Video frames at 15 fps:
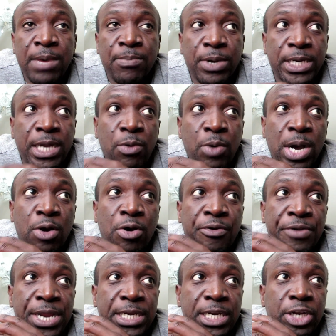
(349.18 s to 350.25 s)
But our
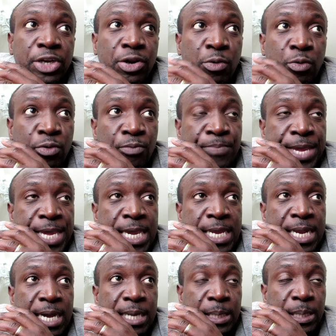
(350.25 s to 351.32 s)
orientation would
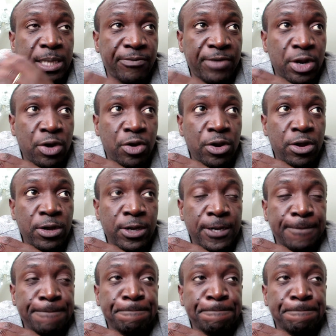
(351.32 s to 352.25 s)
begin at 7 o'clock.